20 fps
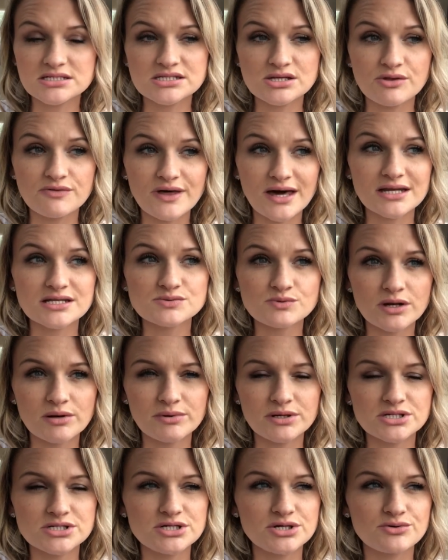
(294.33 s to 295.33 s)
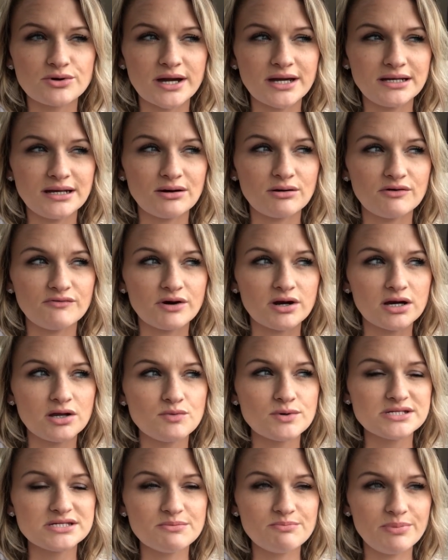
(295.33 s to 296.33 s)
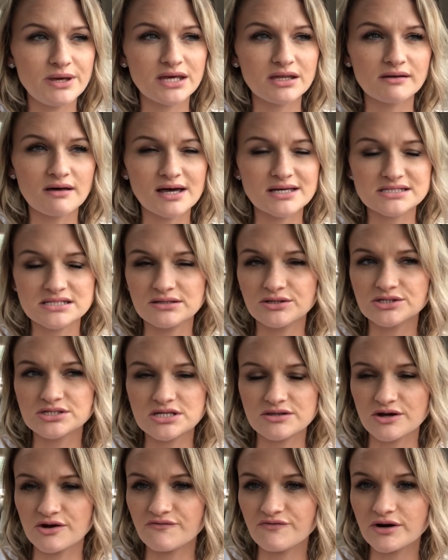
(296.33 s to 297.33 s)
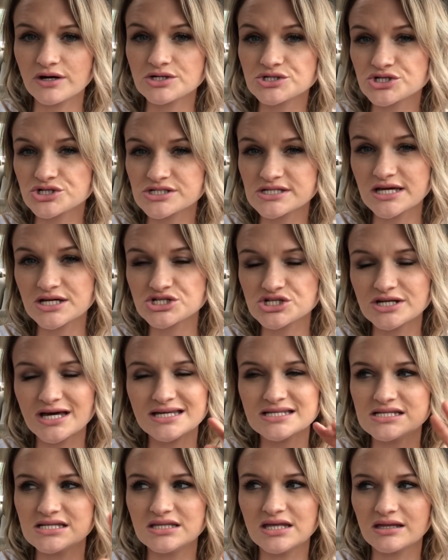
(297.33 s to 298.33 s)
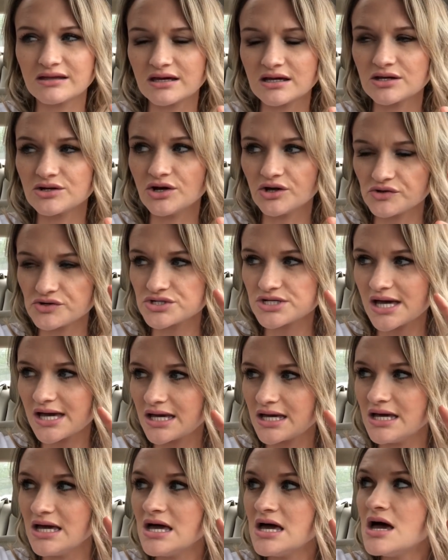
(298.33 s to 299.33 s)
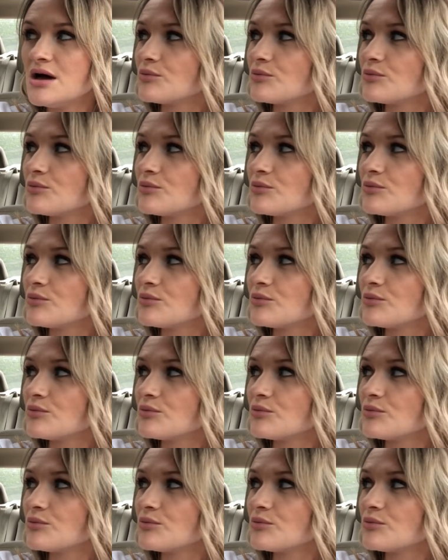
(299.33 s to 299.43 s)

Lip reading: So that is what I'm going to do right now. I've already went to Big Lots and looked at their furniture section. I did that like another day.